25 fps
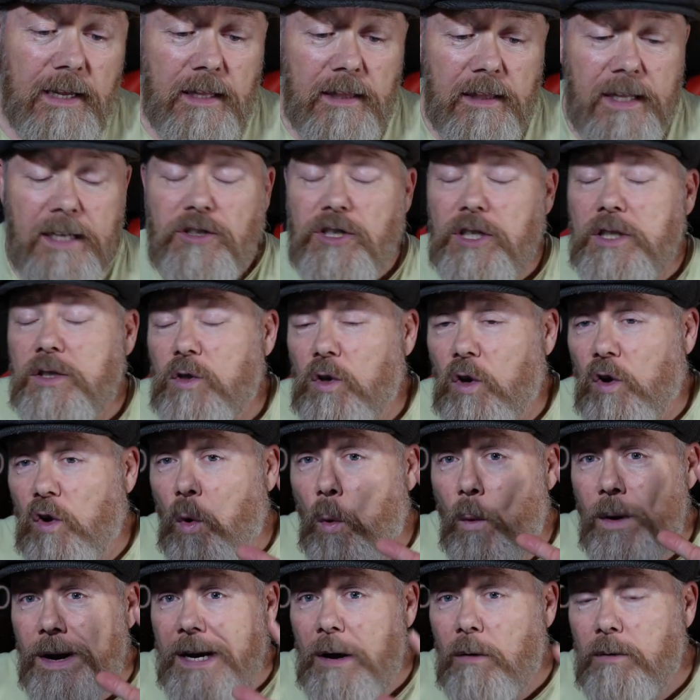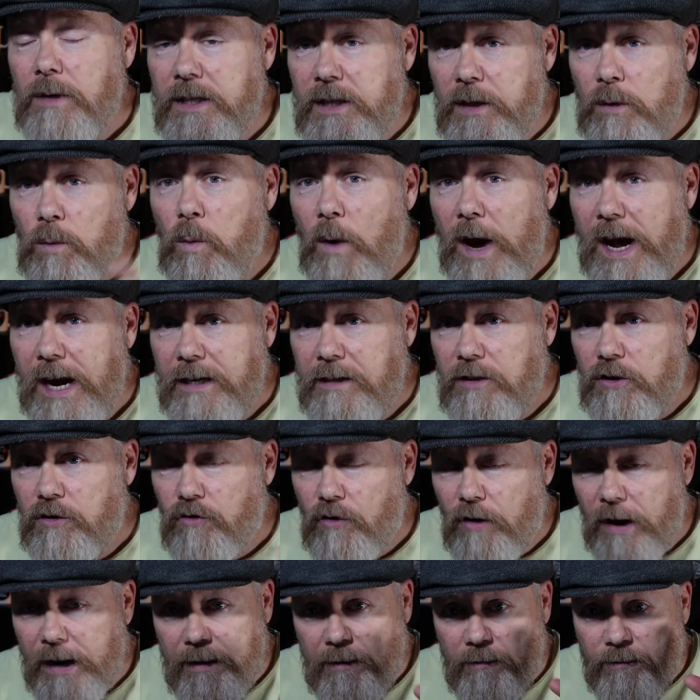they're just going out of their way to
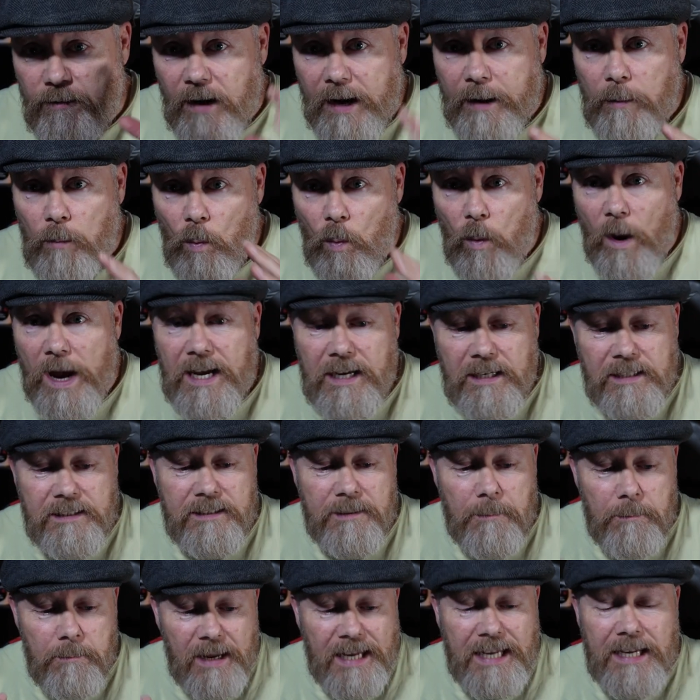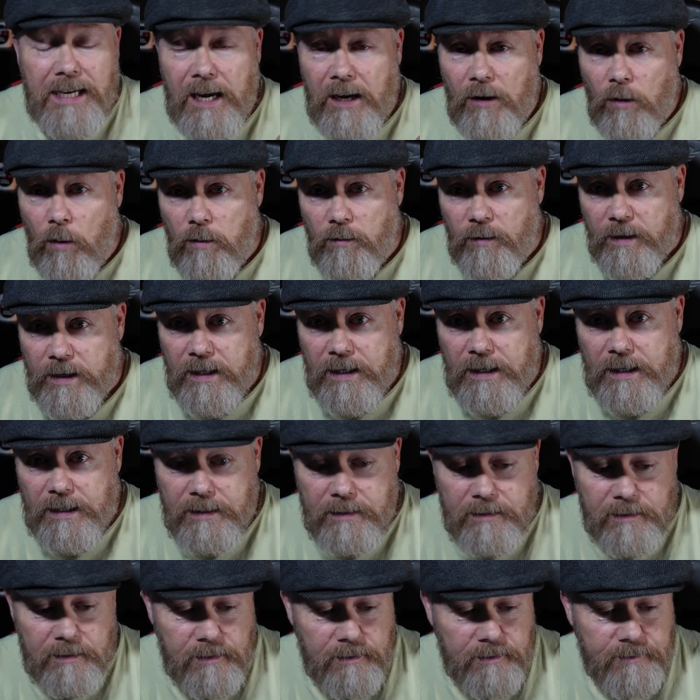try and find ways to make it
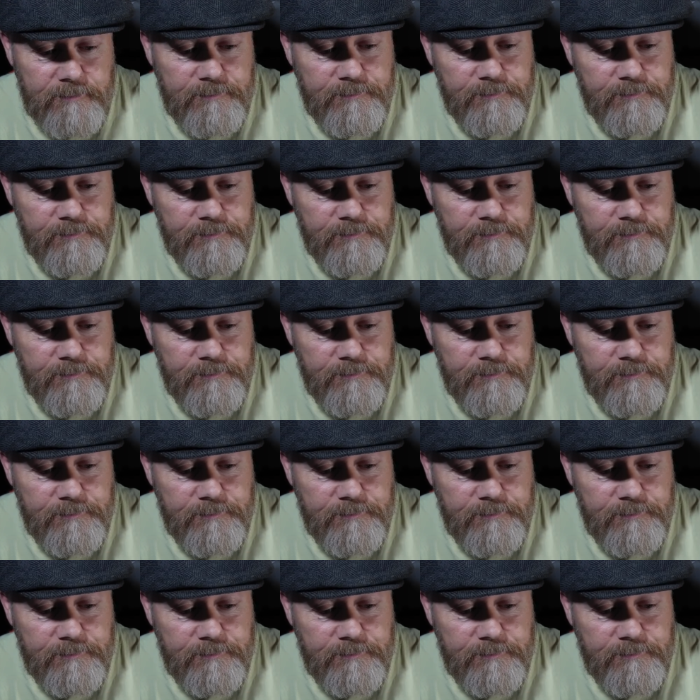overheat.